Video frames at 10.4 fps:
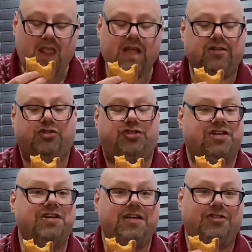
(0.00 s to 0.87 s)
it's
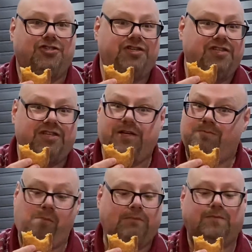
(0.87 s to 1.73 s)
chickeny and
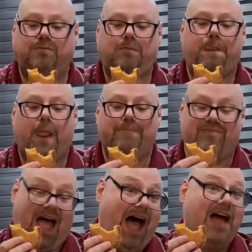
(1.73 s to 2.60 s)
cheesy.
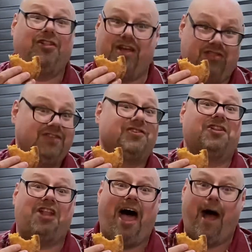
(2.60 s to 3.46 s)
I like this a
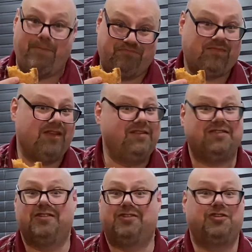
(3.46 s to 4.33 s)
lot this
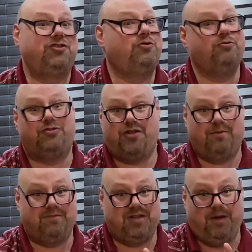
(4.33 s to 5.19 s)
gets a huge
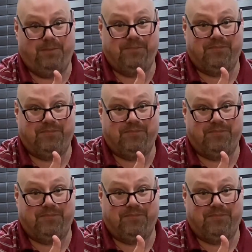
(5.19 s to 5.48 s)
thumbs up.